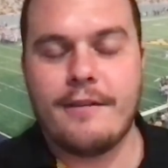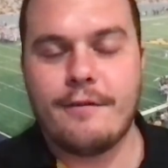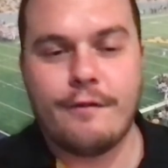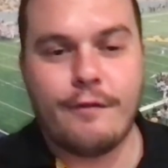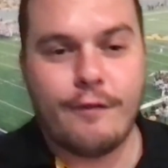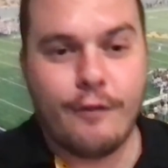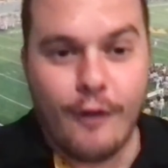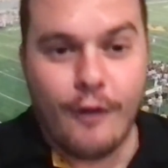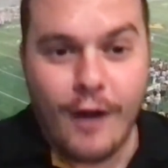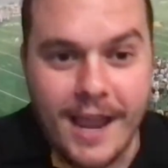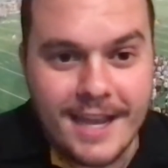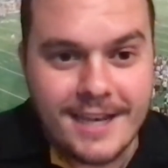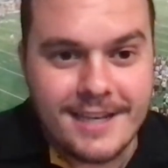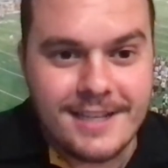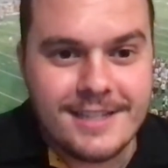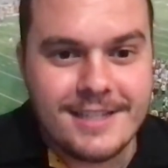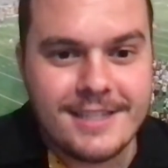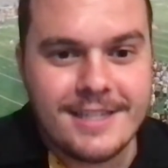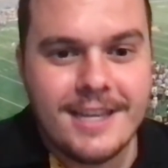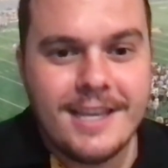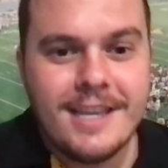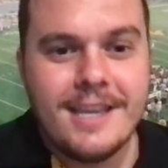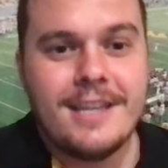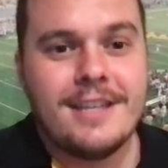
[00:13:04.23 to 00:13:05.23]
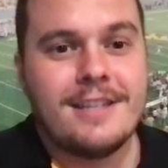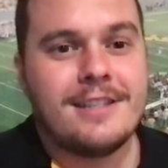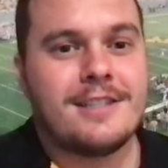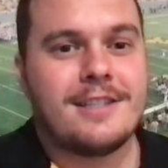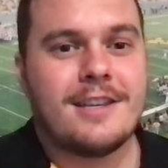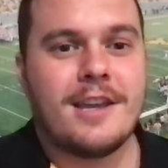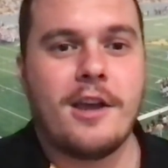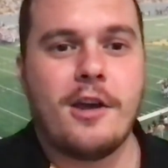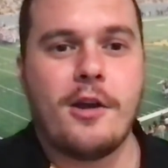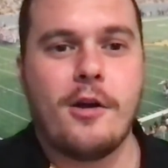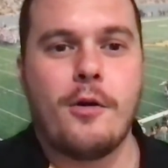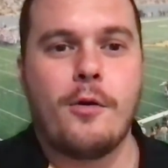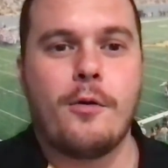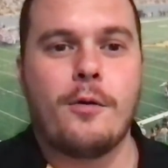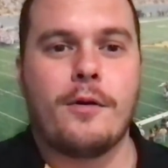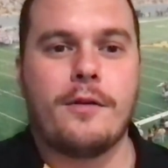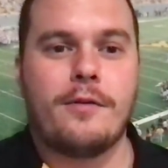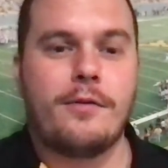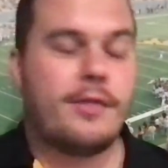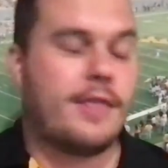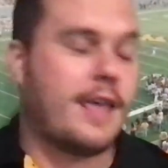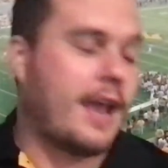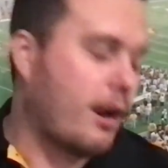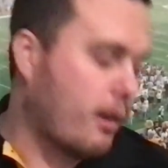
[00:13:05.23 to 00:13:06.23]
friends, so
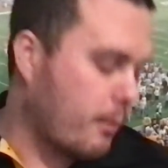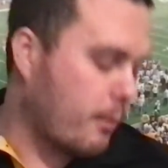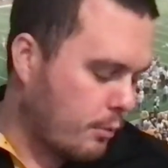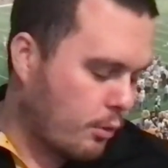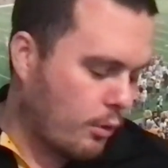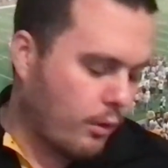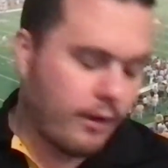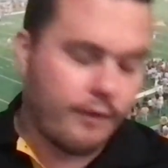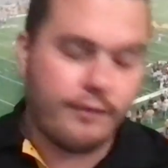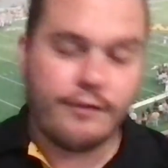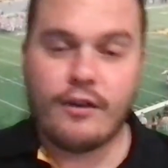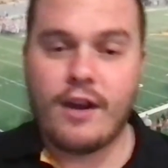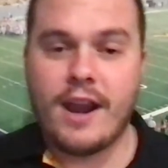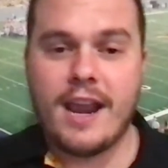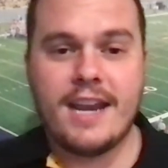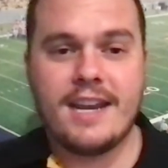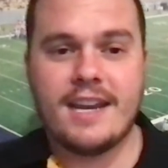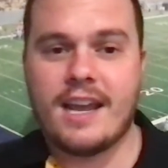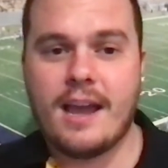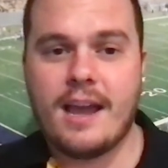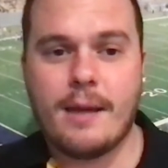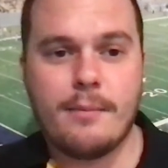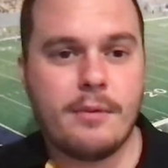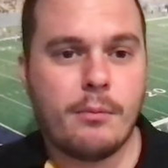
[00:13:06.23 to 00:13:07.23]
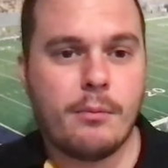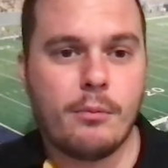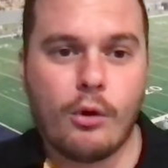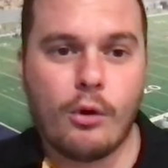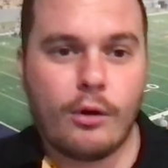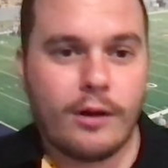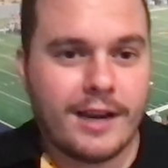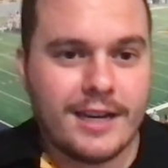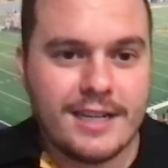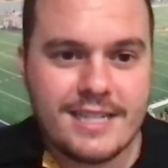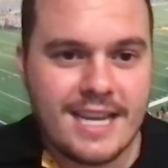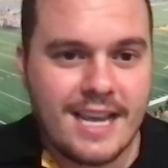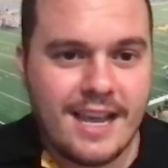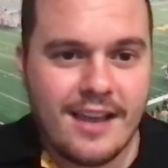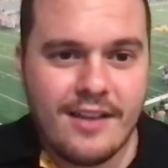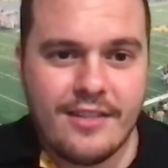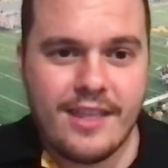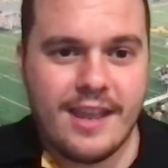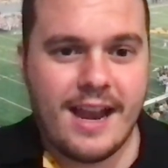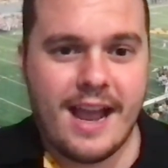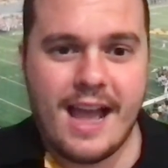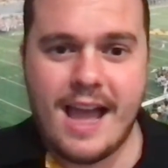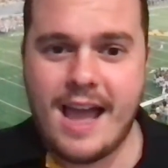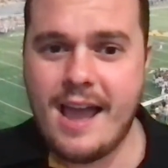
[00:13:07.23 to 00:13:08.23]
they're more afraid to come to Morgantown
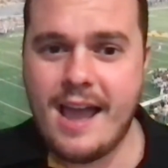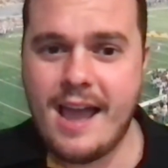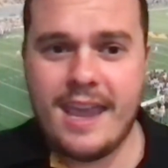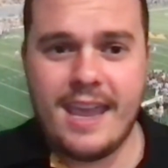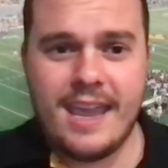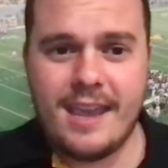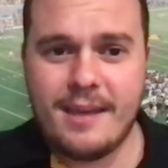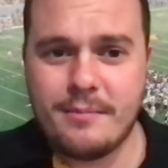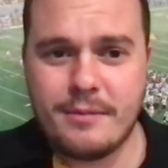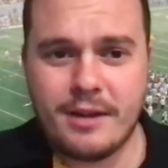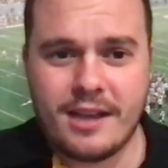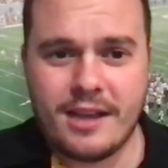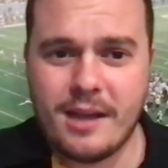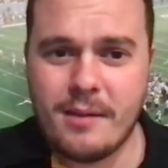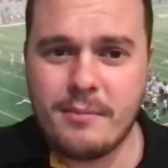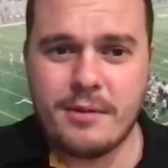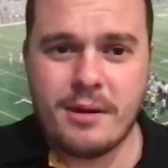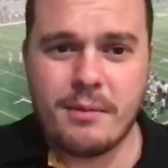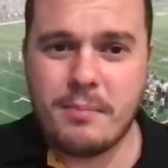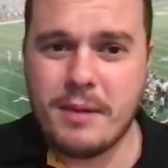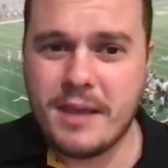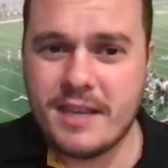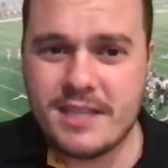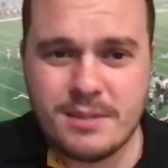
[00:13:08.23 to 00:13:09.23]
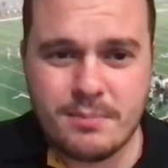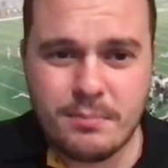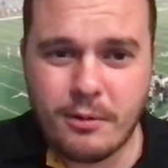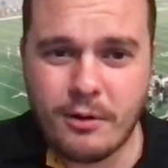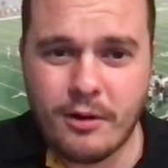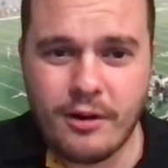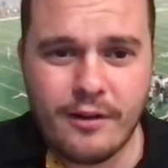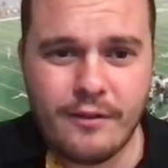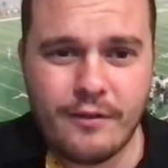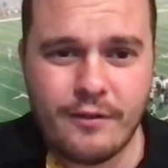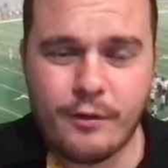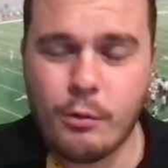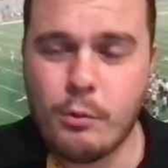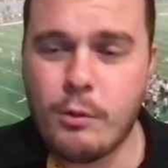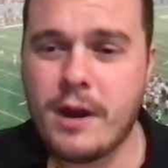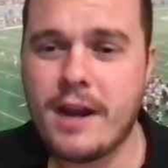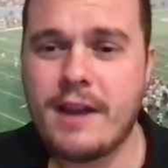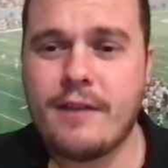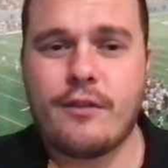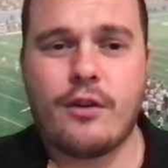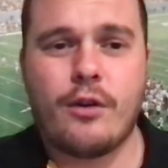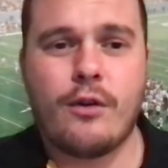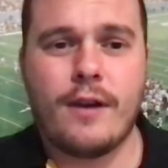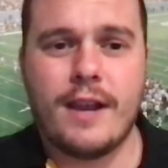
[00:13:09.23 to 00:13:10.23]
than I am to come to Pittsburgh for
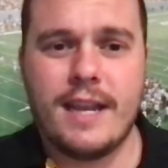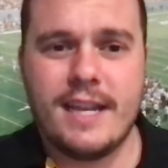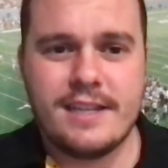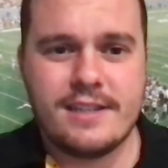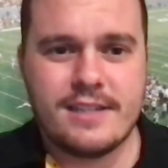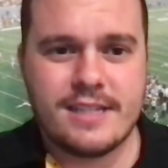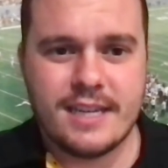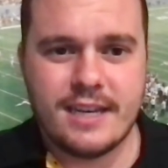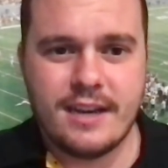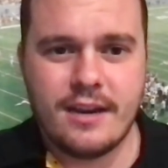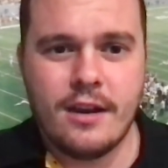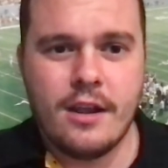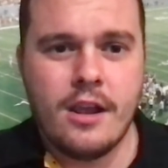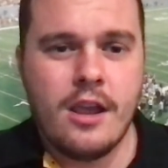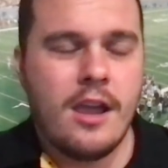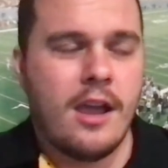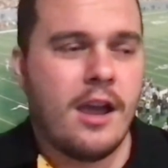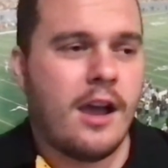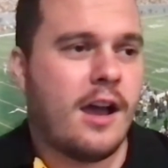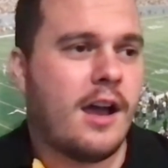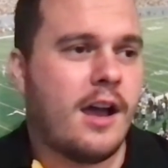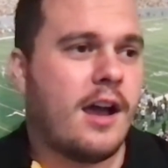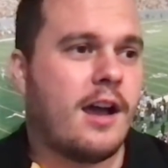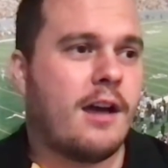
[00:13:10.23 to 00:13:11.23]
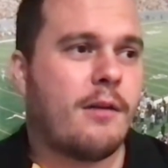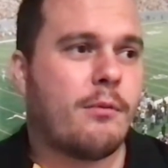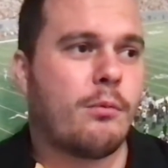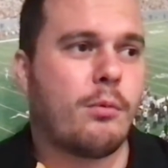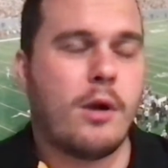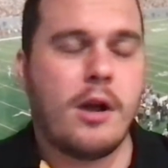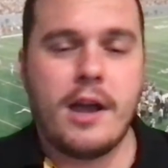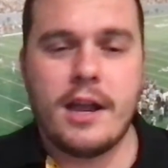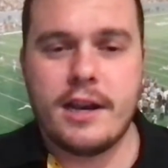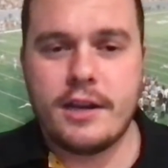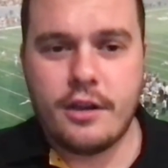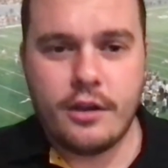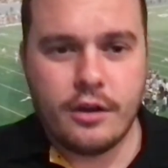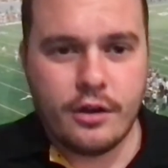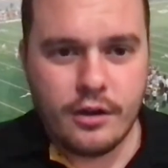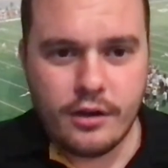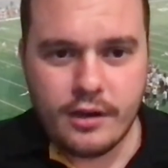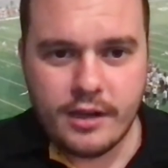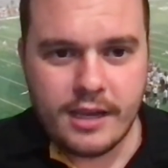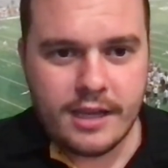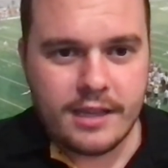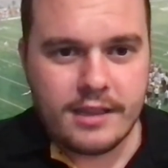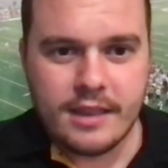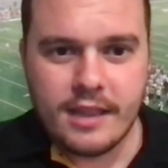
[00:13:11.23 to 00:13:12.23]
whatever reason. Ron
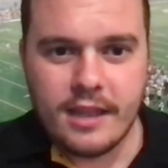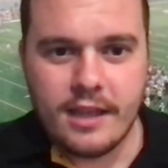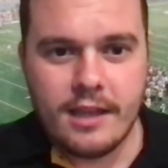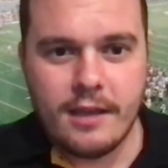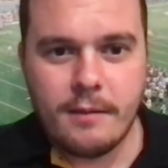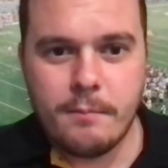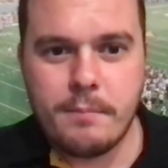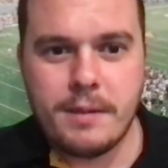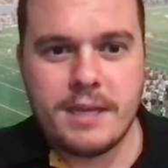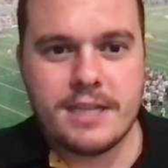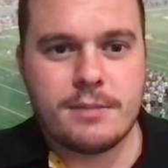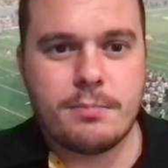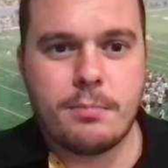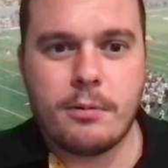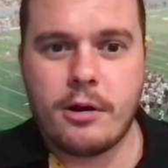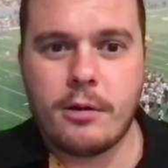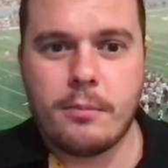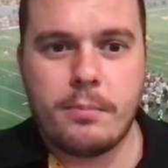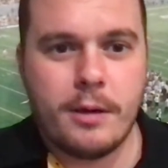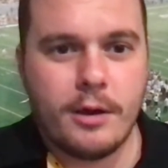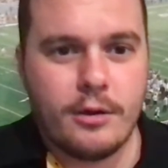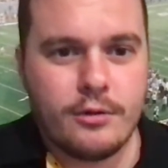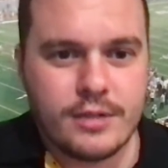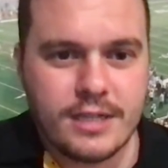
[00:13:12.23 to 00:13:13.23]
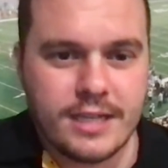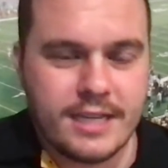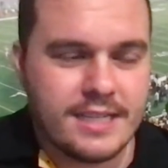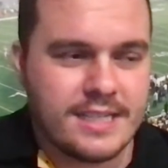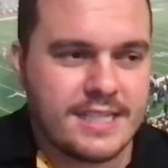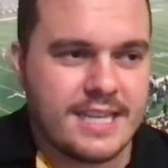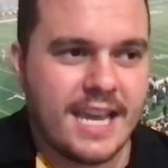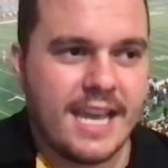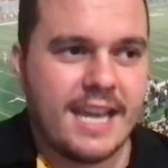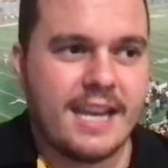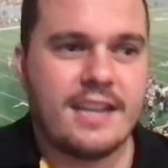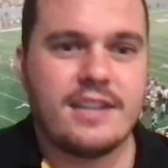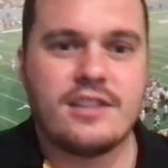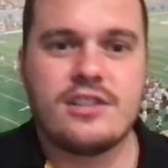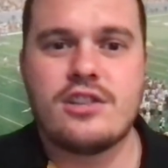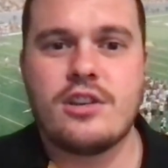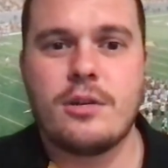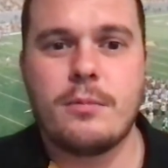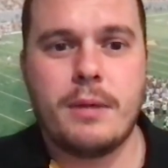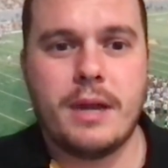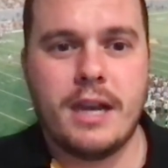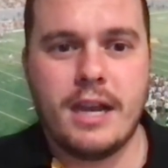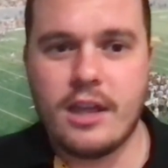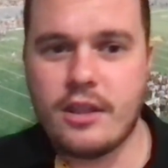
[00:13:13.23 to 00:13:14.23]
Cook at the Pittsburgh Post-Gazette and so
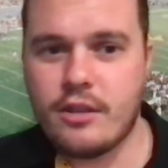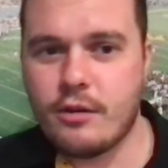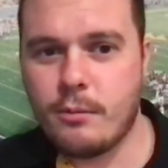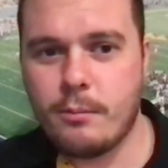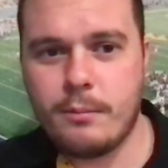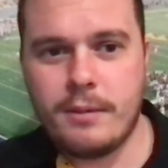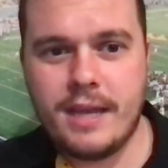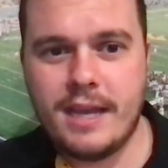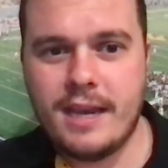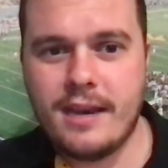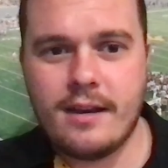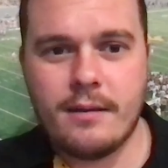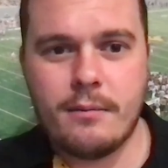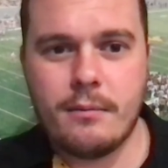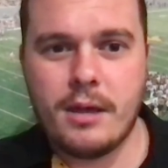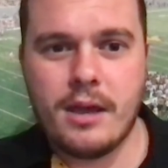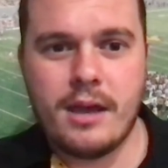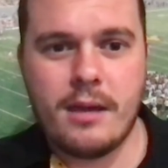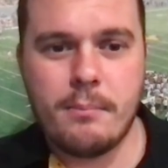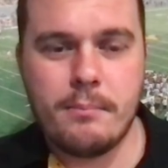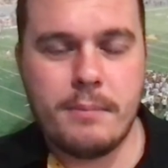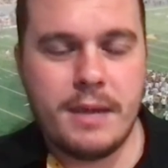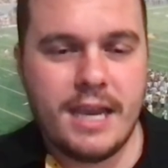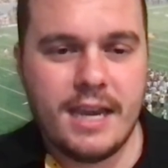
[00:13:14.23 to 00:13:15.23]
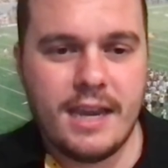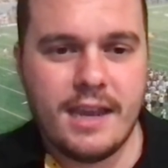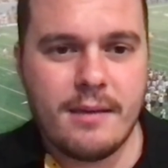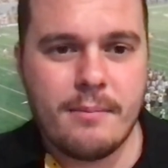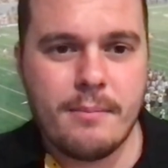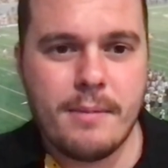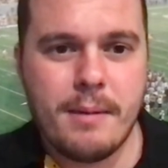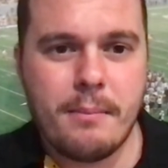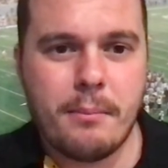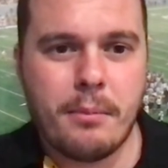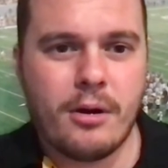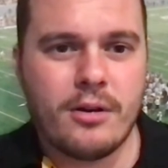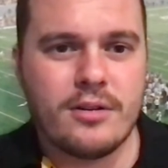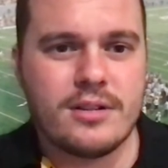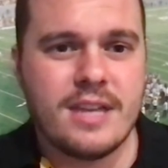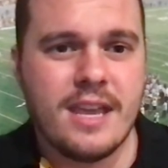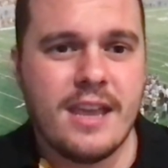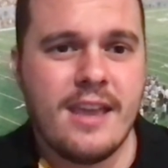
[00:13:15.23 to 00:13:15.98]
many other media members